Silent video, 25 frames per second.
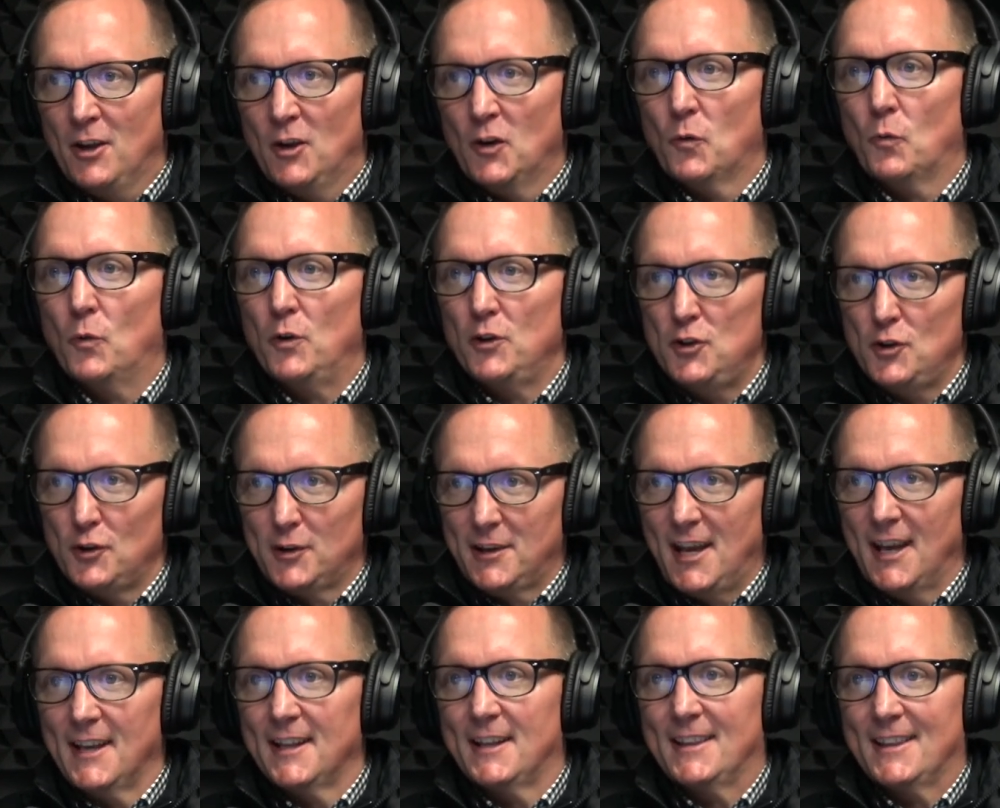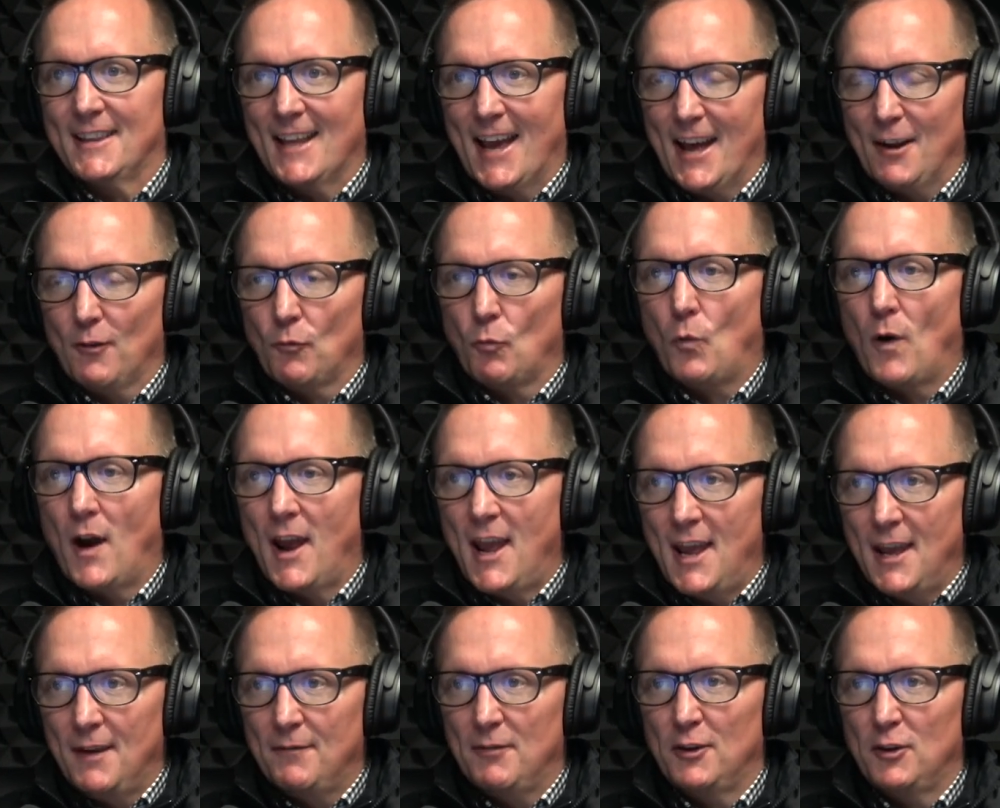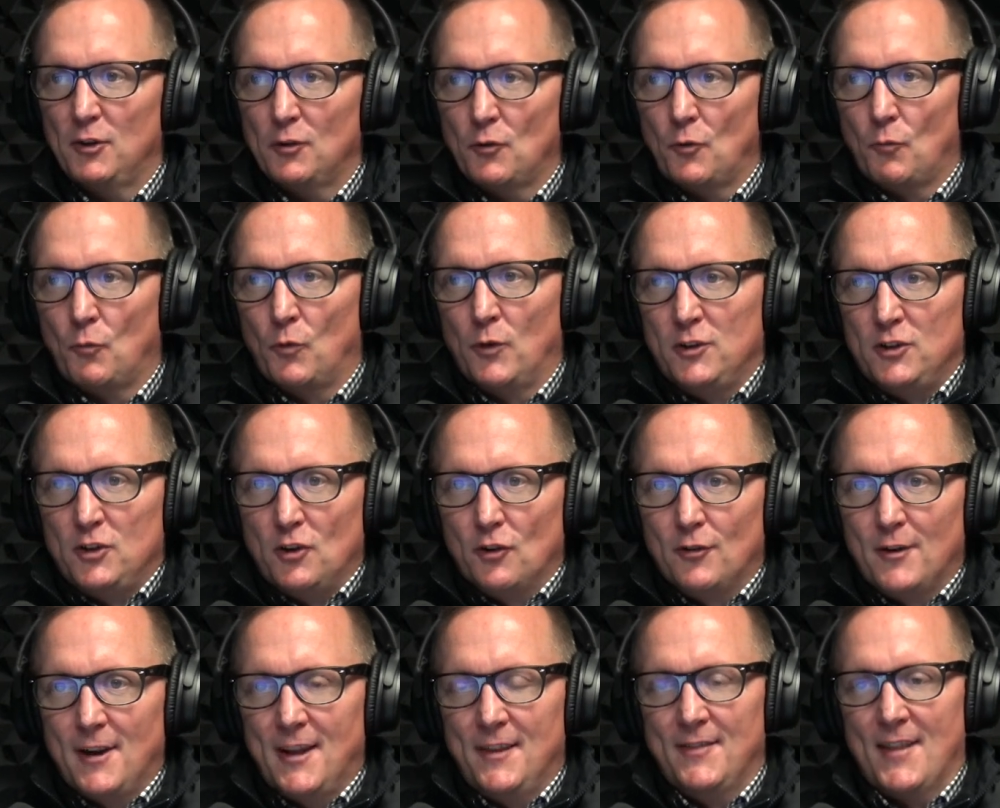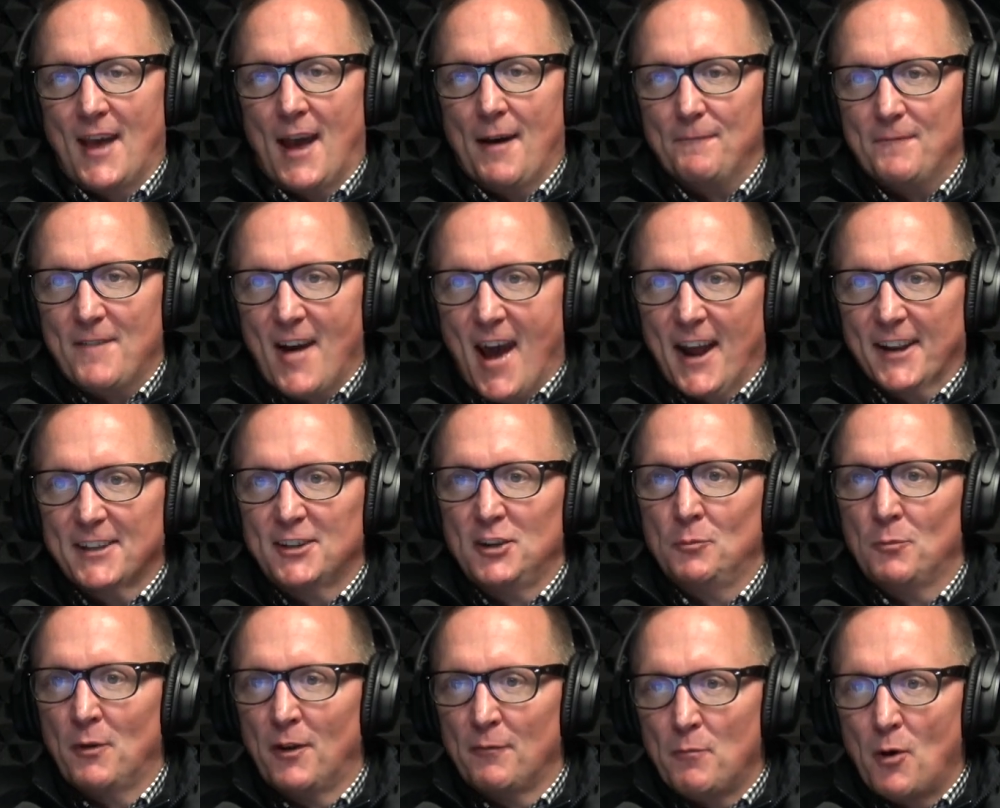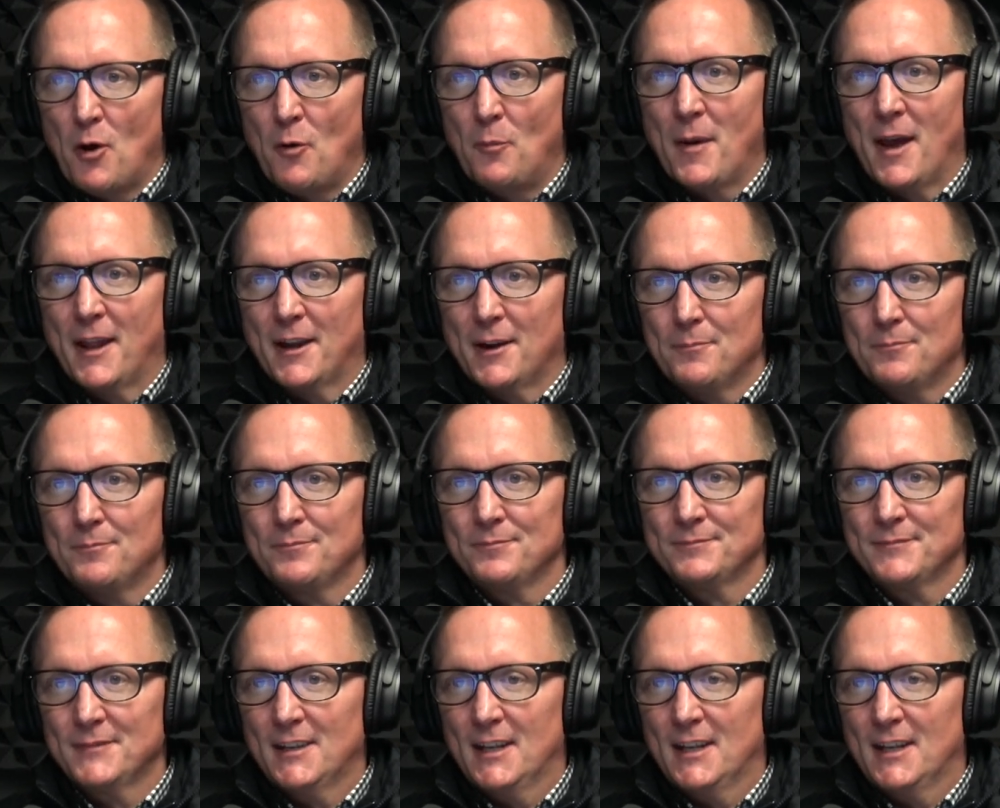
When you get that wave and you, when you're in that vacuum of momentum,